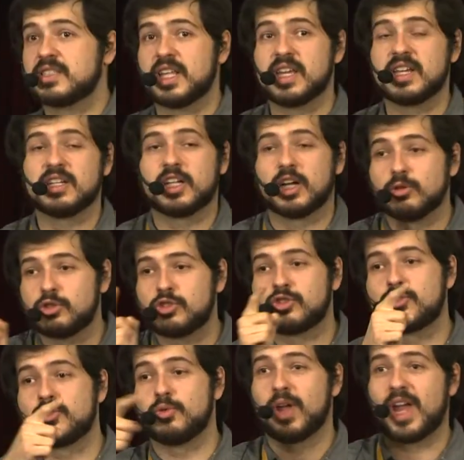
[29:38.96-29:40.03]
thing goes
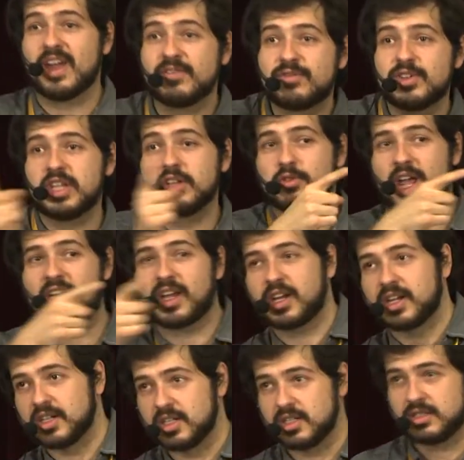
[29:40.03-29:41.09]
through every
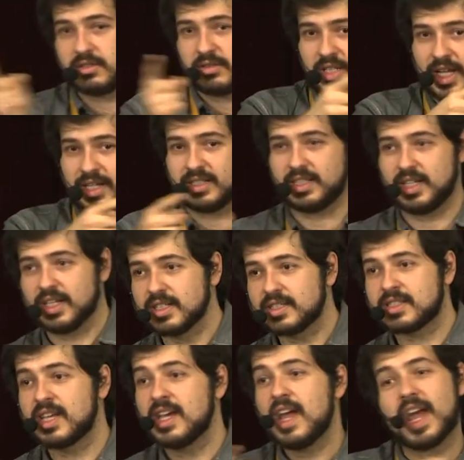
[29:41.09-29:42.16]
record like
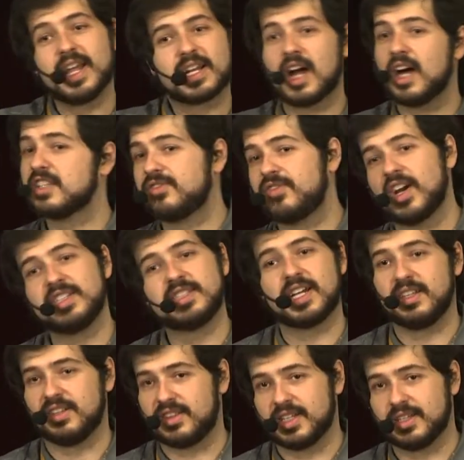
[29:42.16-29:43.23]
this and can't find
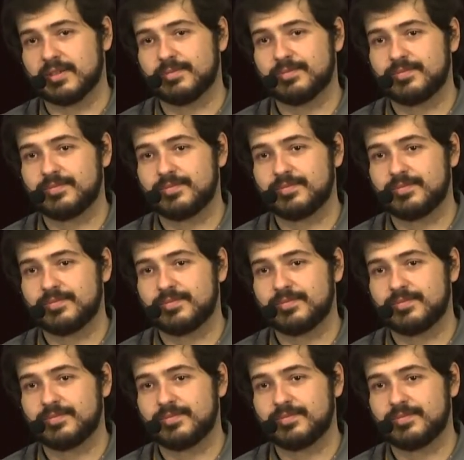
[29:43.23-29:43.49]
anything.